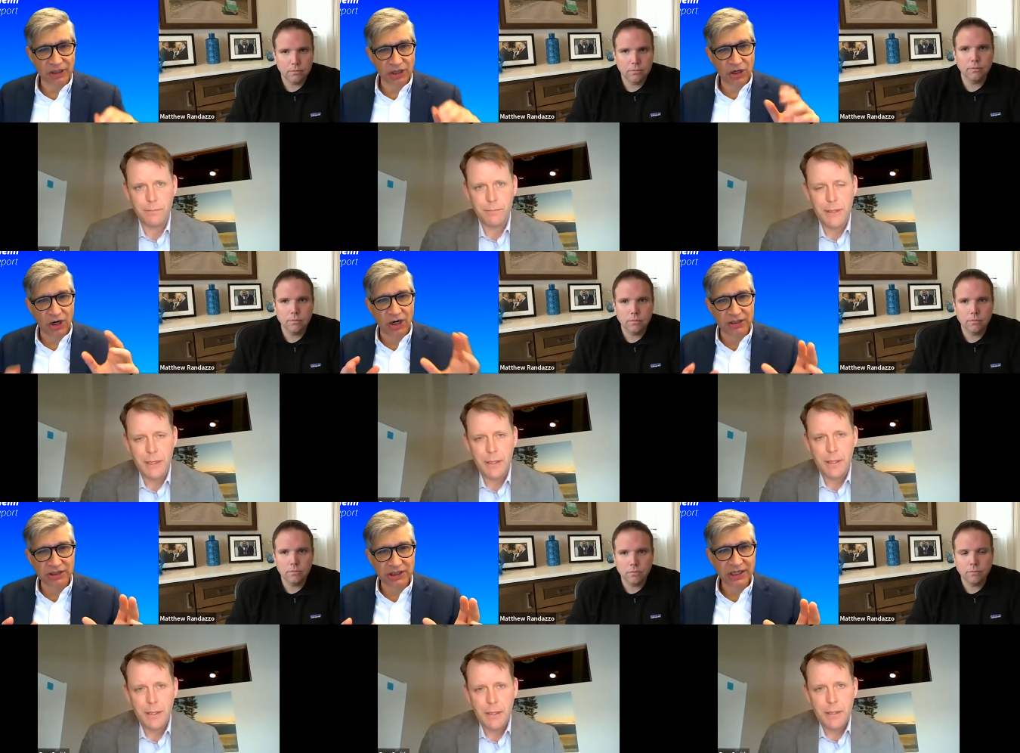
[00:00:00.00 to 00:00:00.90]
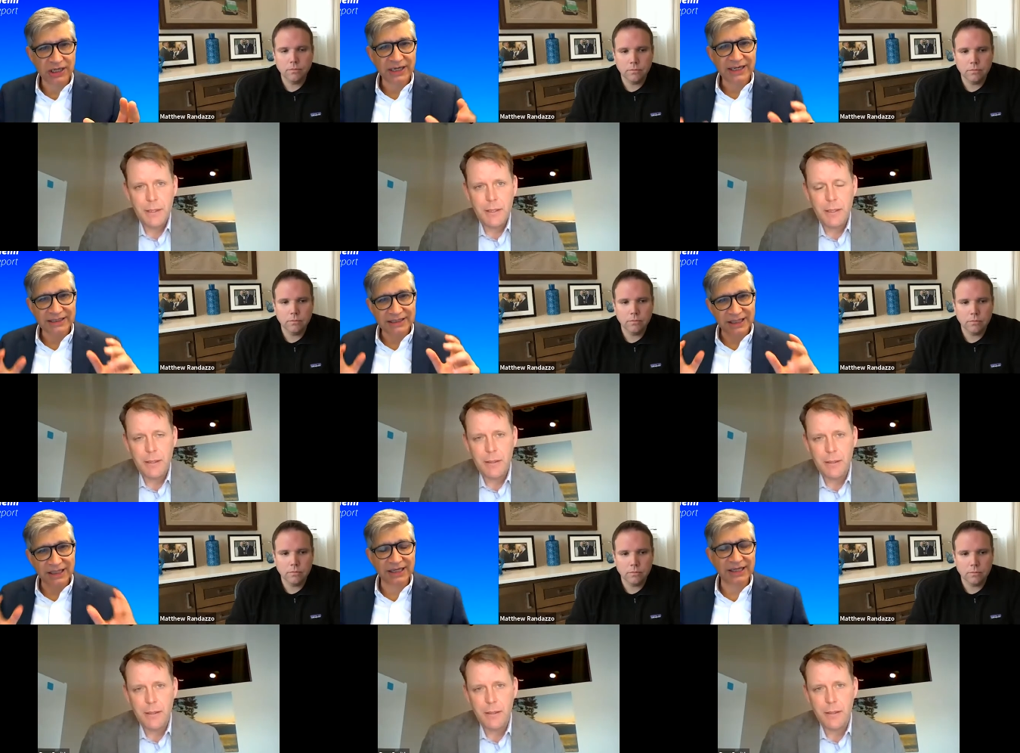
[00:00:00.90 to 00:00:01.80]
Speaker 1: the cause is
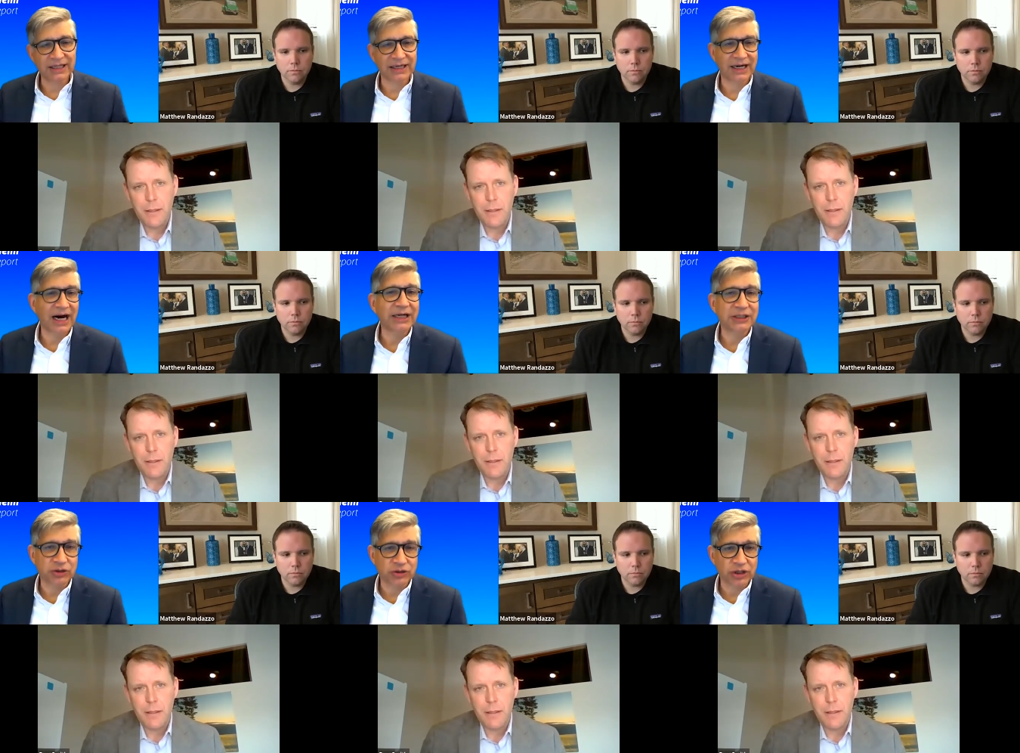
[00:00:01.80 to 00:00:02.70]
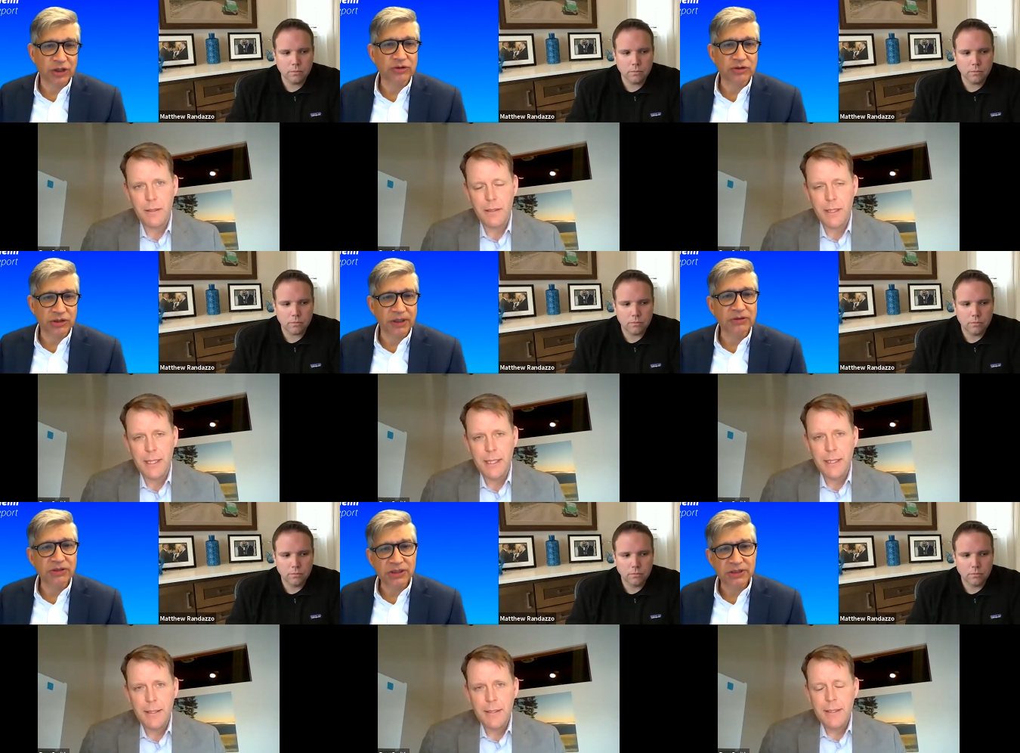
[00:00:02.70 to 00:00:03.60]
the thing that guides your donors the
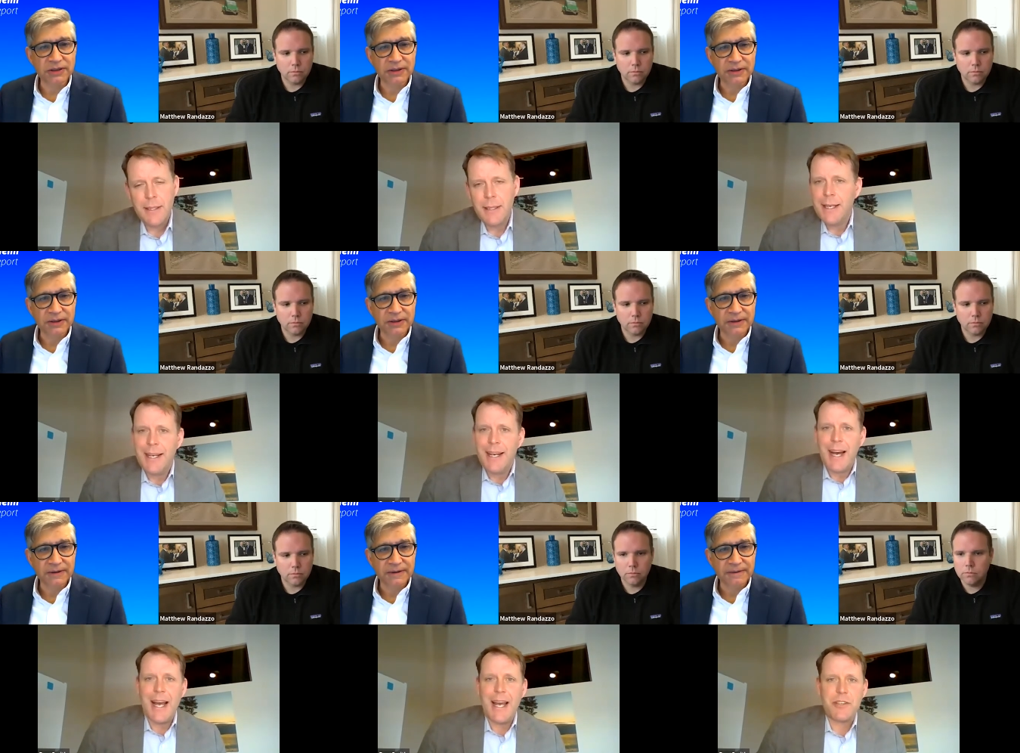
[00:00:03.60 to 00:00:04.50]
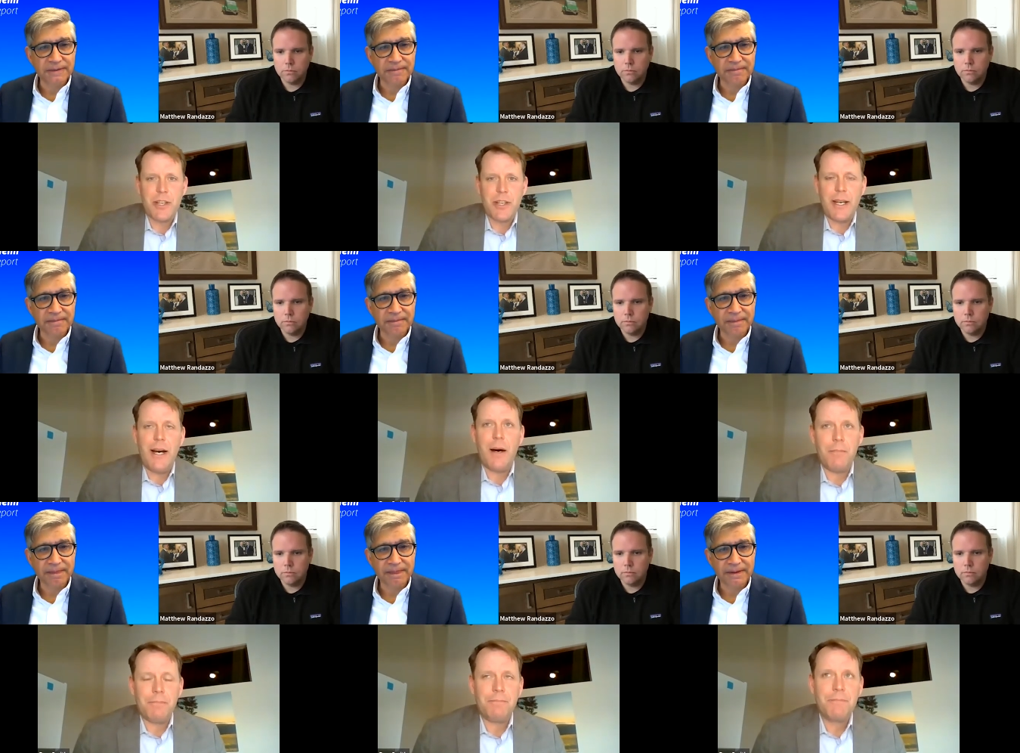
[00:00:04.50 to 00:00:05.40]
most? I actually,
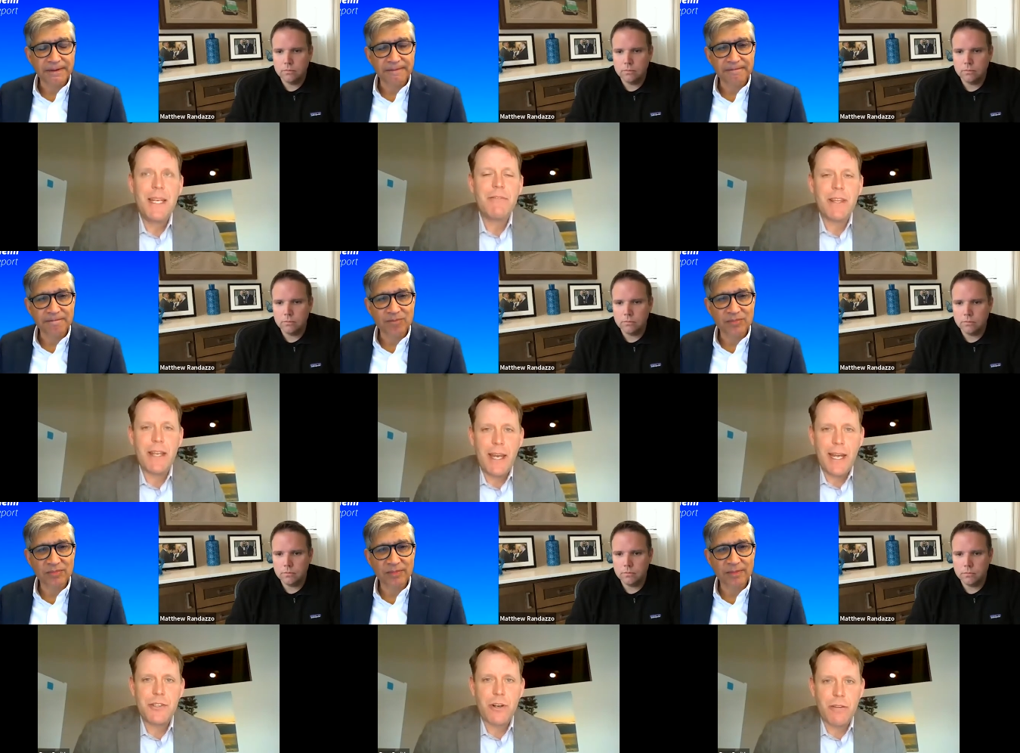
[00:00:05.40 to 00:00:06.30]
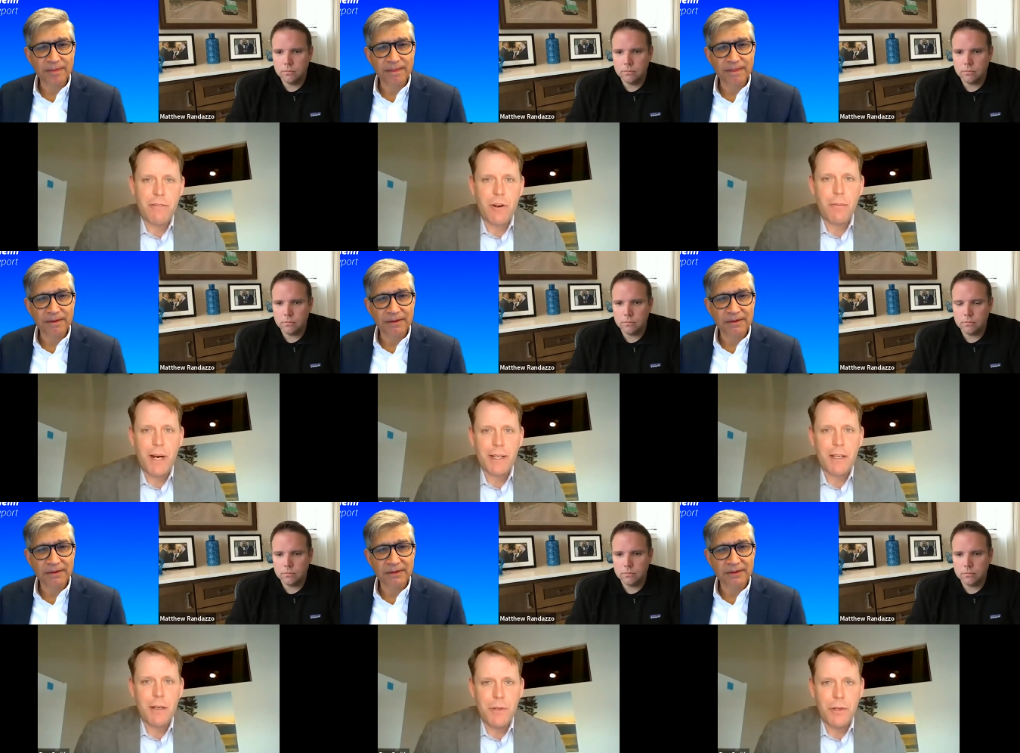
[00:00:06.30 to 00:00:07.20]
Speaker 2: given the nature of
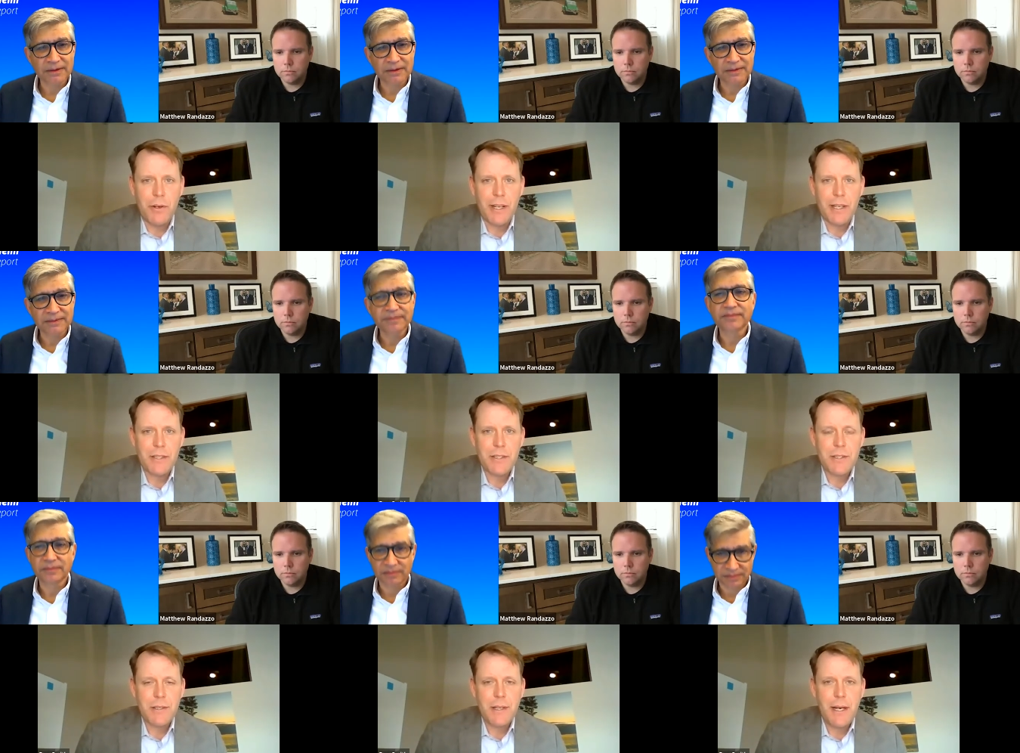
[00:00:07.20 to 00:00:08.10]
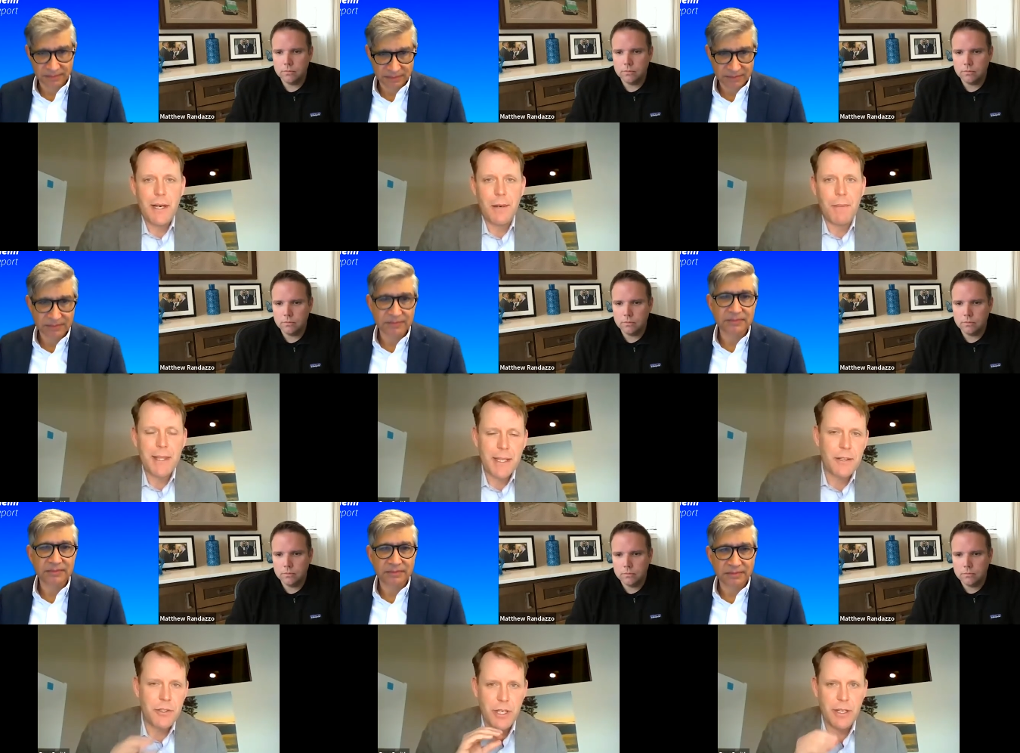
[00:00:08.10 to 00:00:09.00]
Vermont communities, I
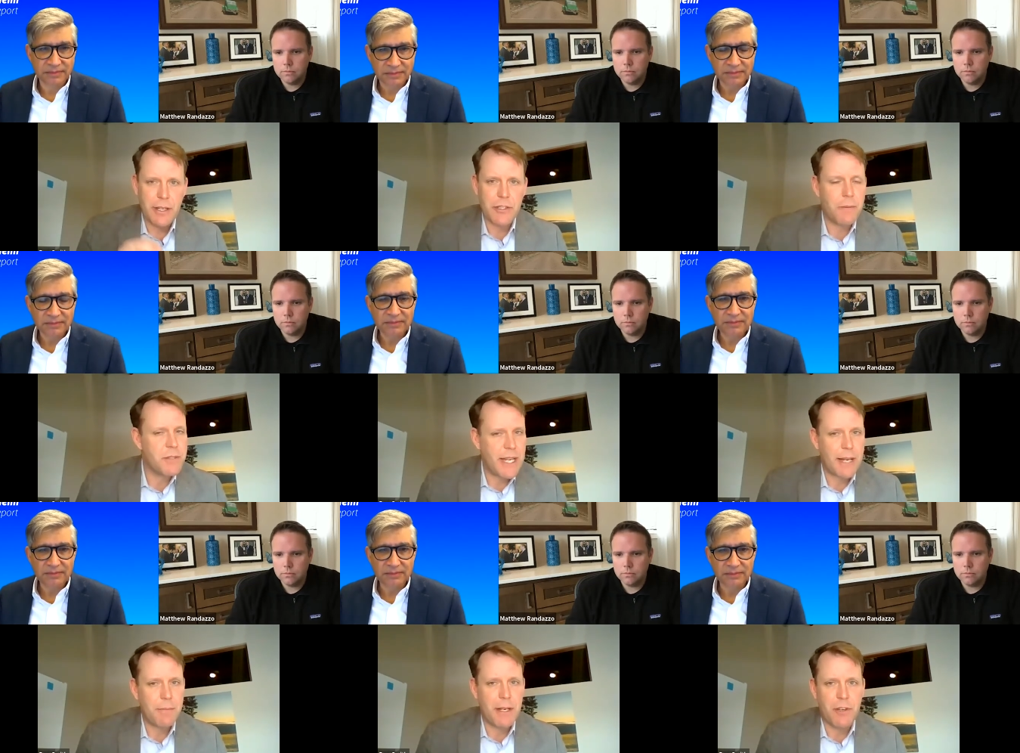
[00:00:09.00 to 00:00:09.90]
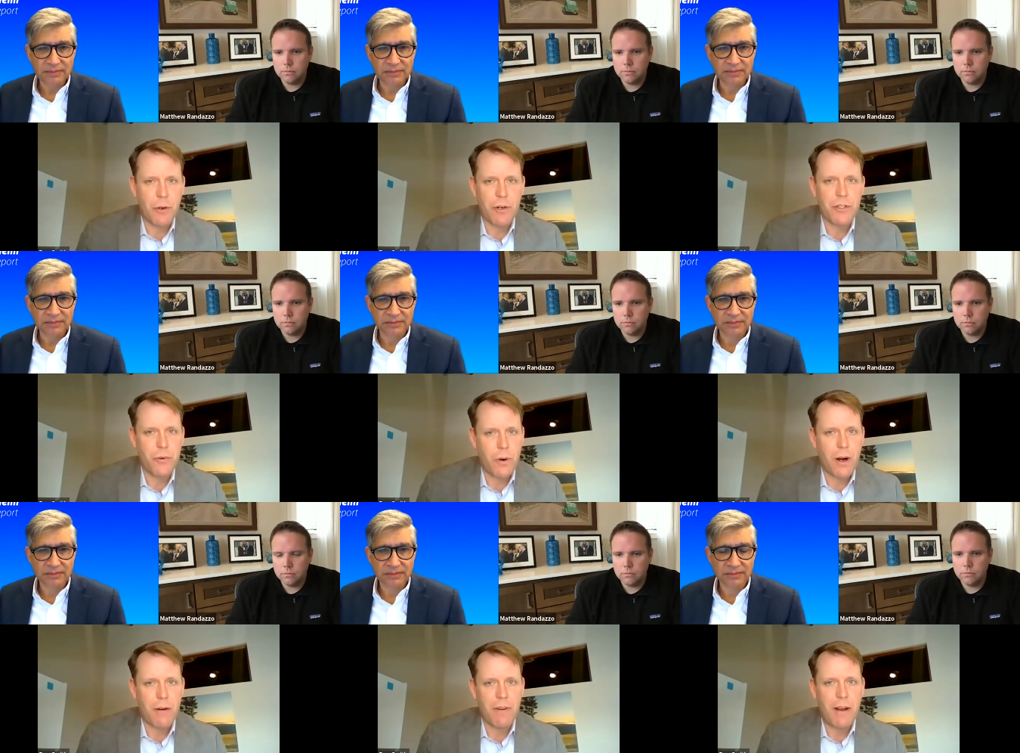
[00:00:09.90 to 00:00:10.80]
think there's a segment of donors who
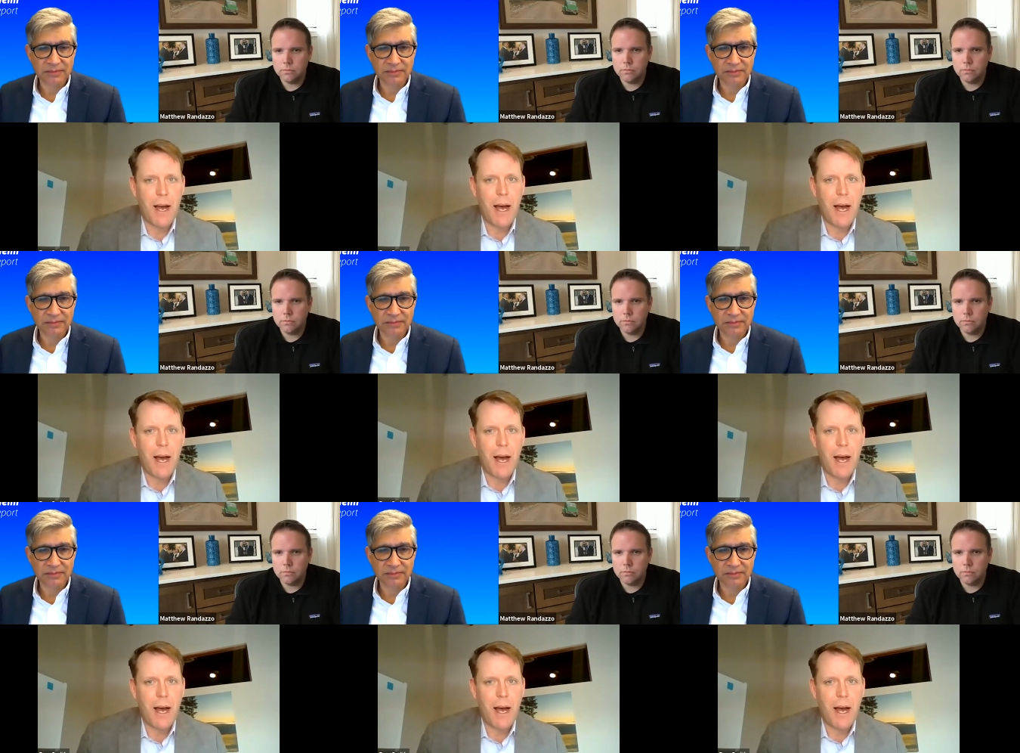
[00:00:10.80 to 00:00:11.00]
are